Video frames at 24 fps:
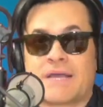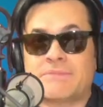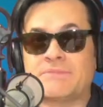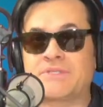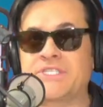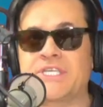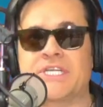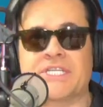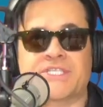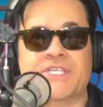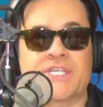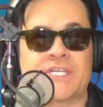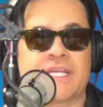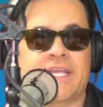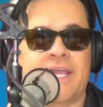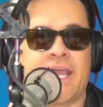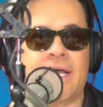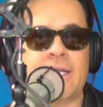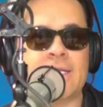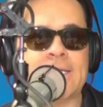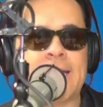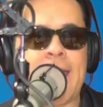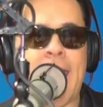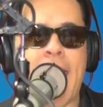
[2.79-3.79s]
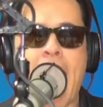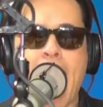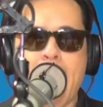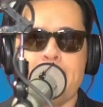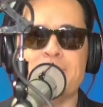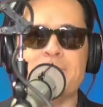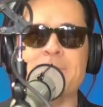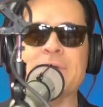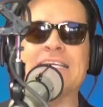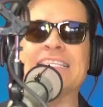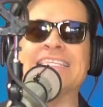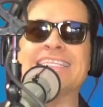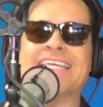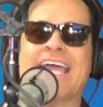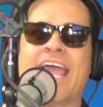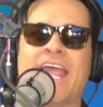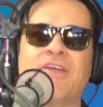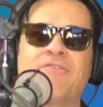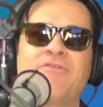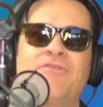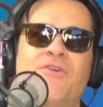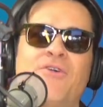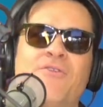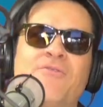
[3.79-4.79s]
I'm Citizen Kelly, happy,
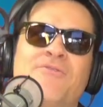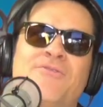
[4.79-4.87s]
thankful,